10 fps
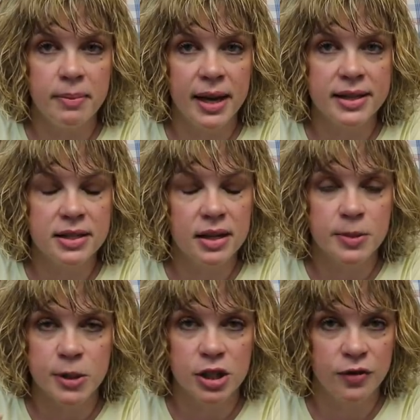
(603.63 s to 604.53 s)
It makes,
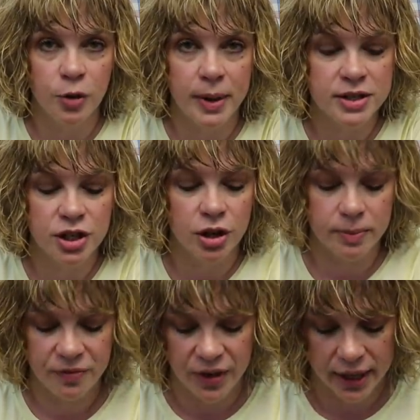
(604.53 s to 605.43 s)
especially if you're busty,
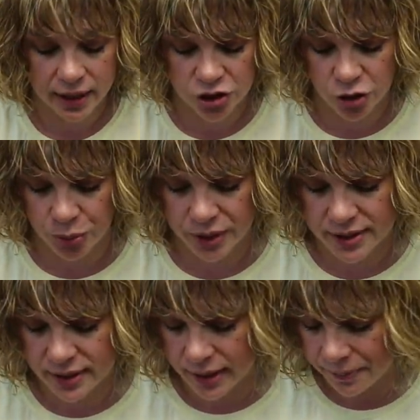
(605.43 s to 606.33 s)
you're fitting it super
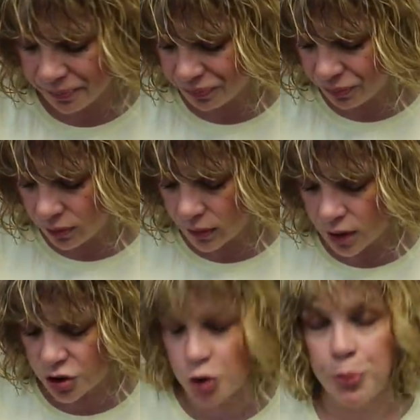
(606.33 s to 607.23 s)
easily,
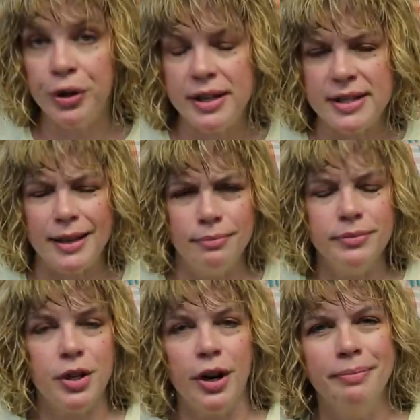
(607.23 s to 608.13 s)
super easy.
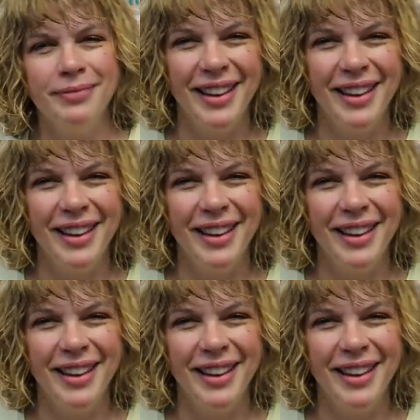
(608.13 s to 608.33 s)
Sorry.